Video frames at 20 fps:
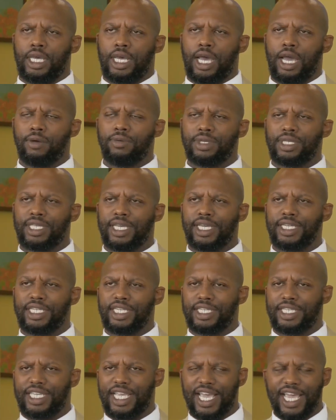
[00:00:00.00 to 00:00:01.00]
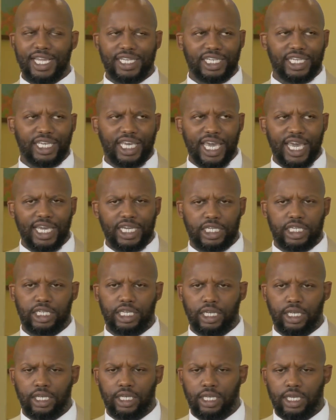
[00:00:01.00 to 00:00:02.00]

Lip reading: would say just edutainment